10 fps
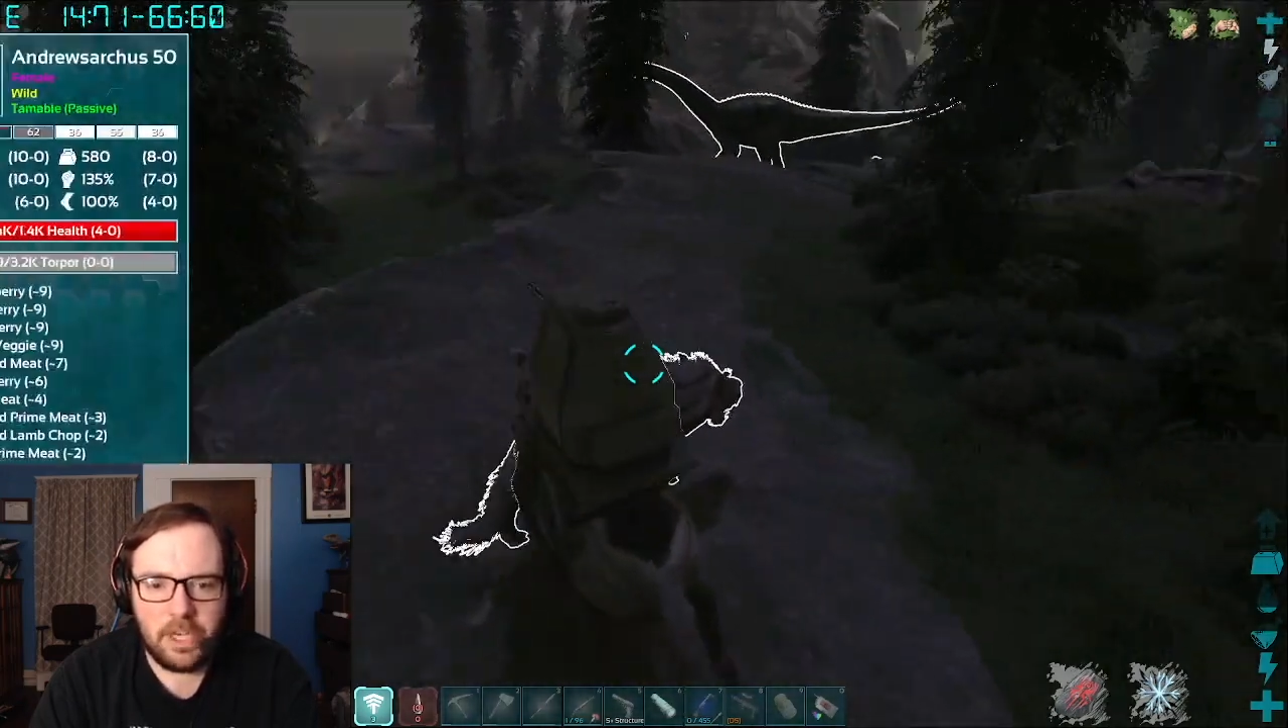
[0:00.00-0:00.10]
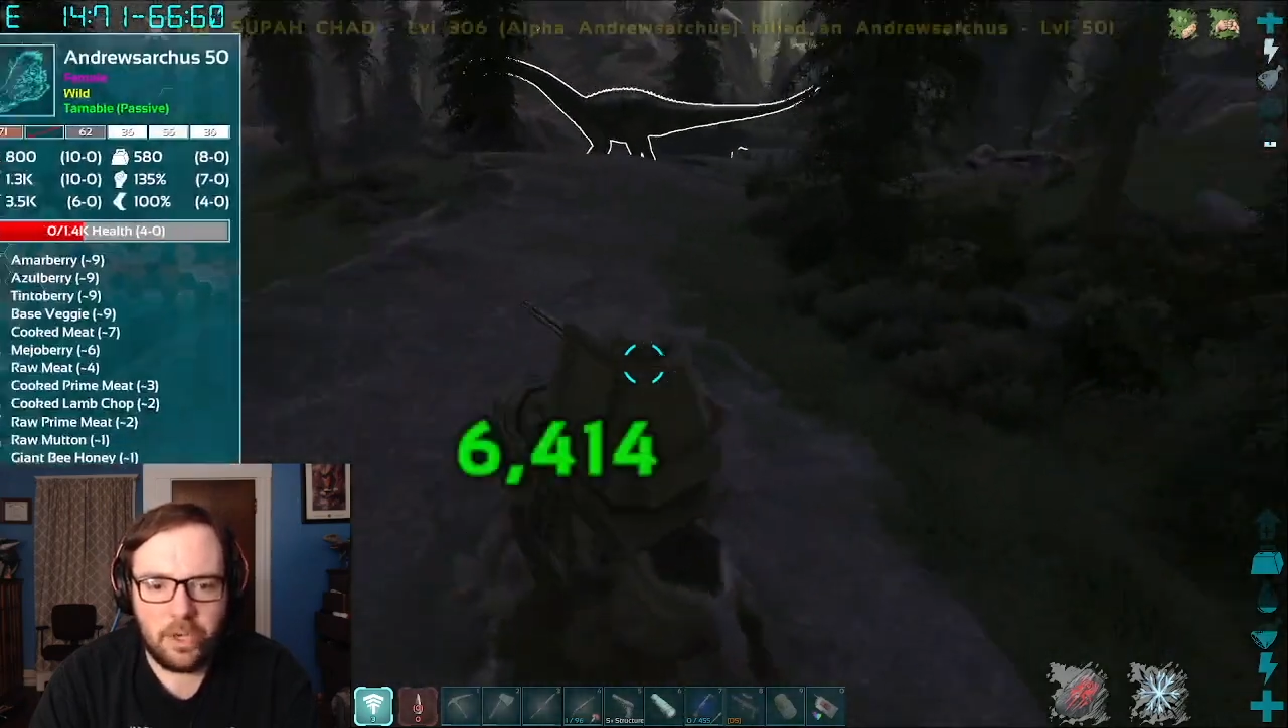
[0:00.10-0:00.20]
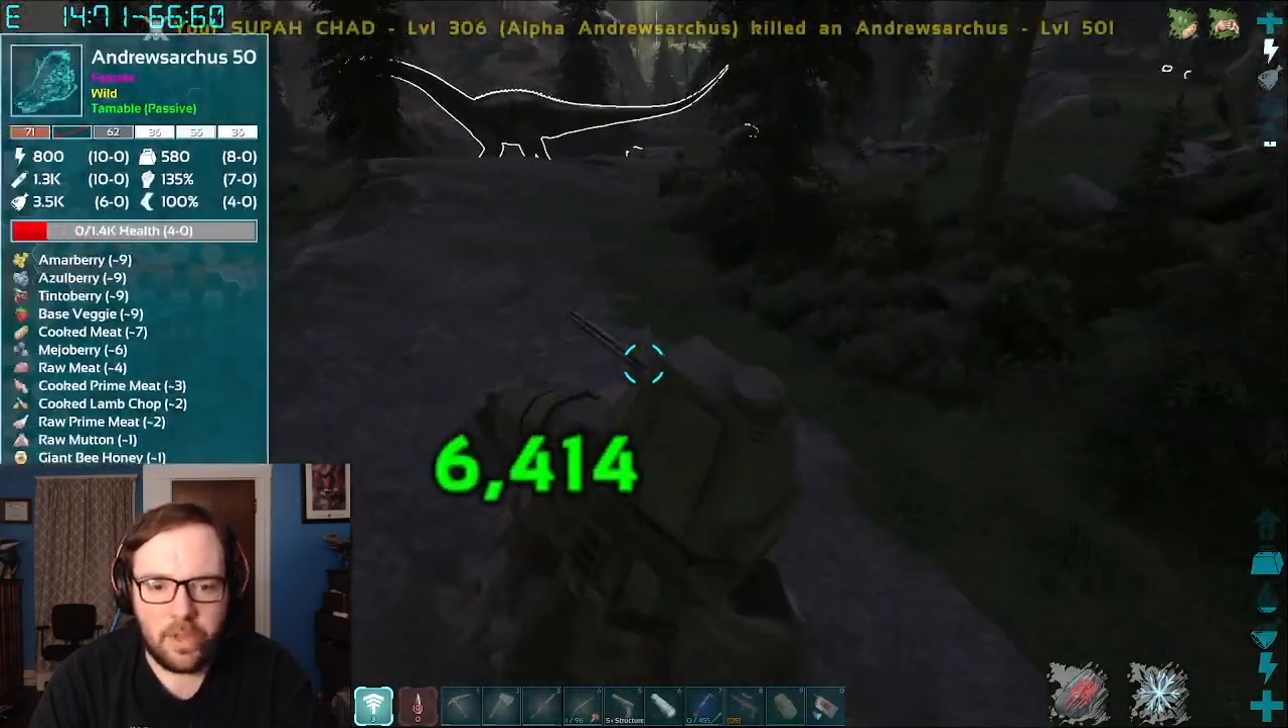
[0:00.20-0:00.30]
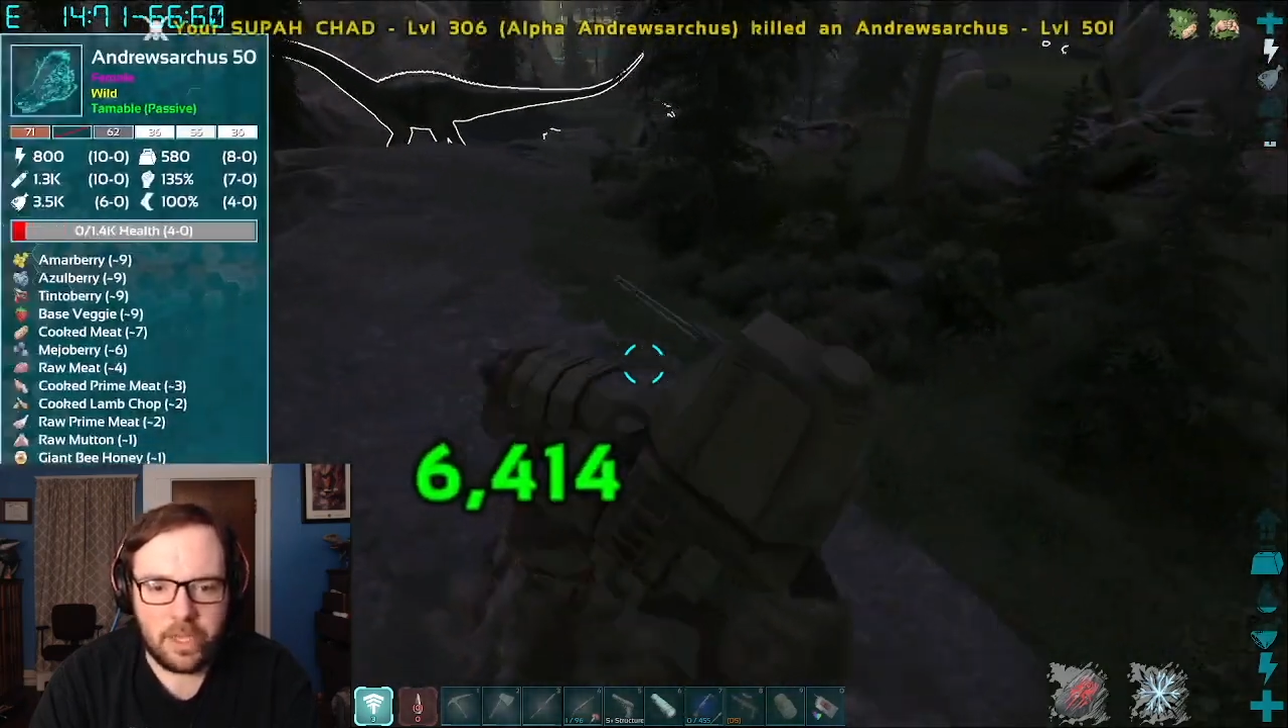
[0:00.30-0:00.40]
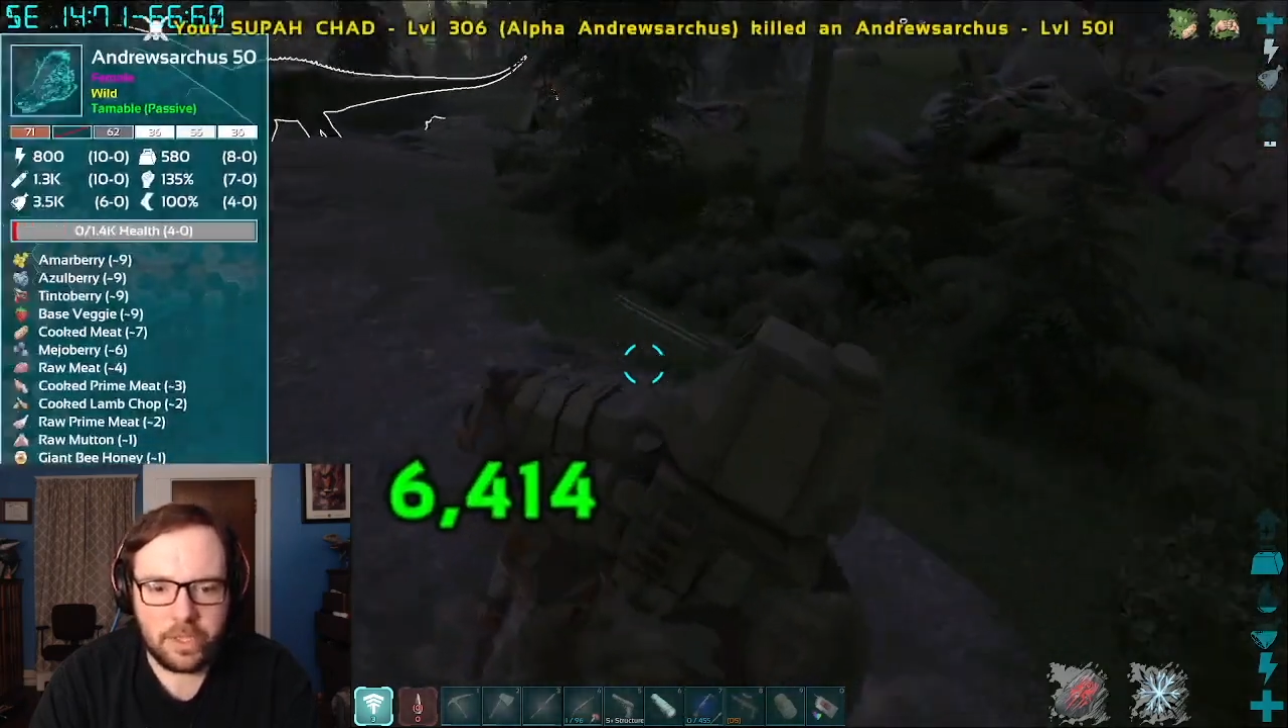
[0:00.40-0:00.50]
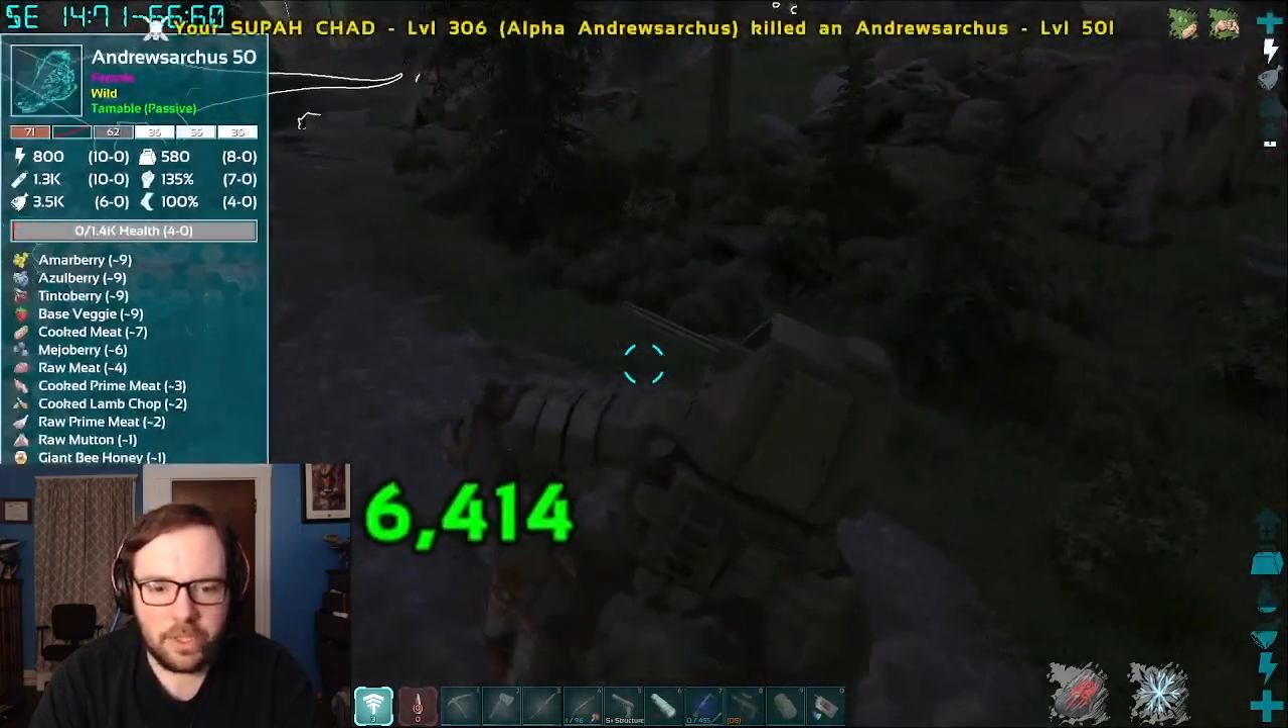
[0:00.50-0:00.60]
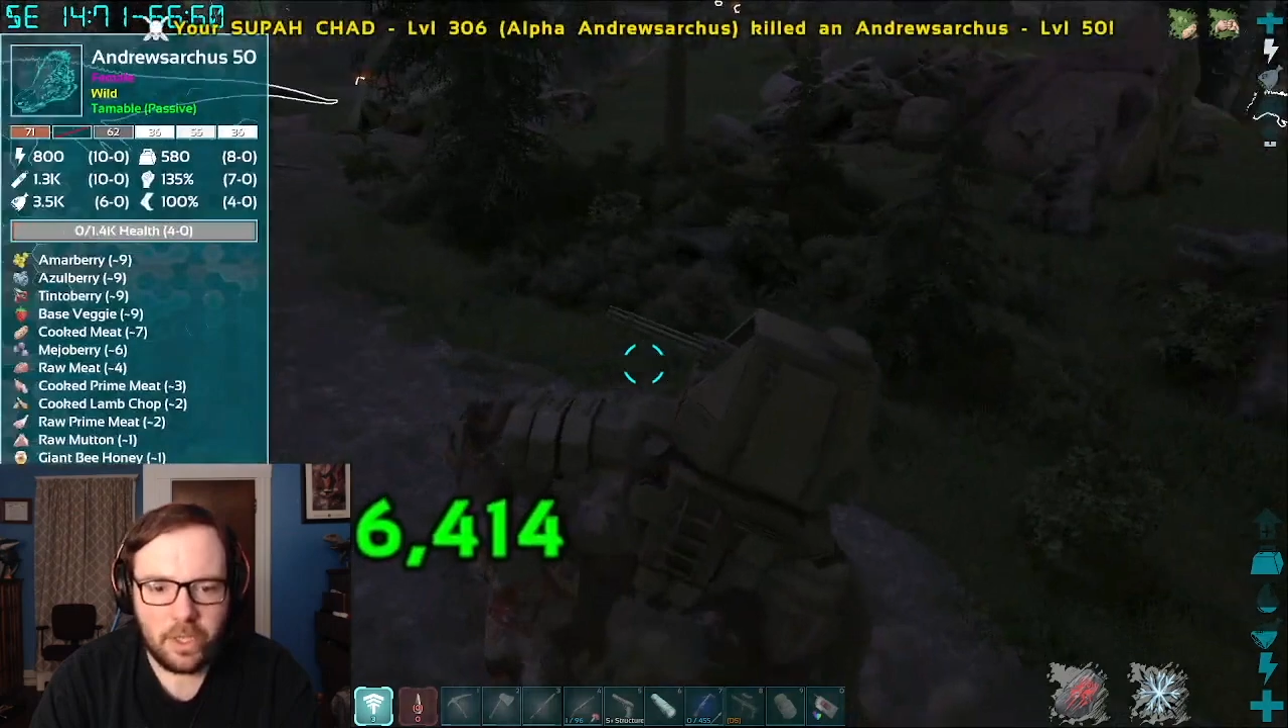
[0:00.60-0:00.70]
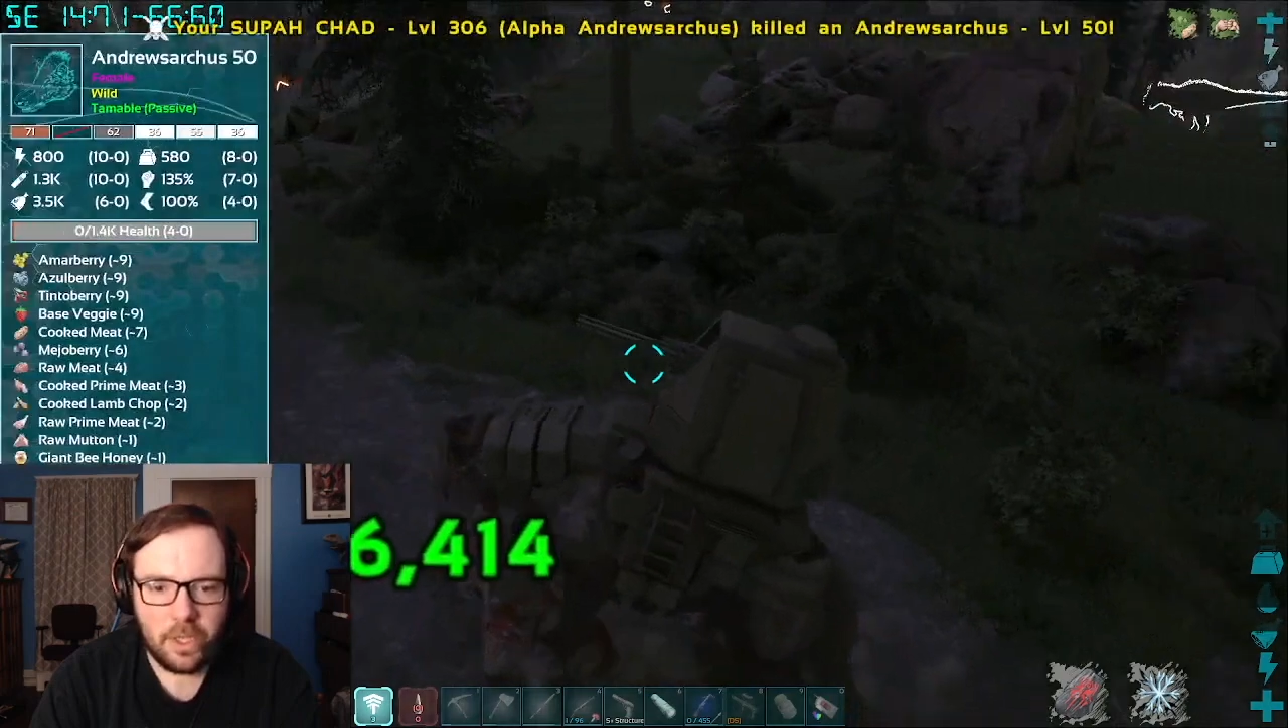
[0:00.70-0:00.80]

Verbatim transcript: to do this.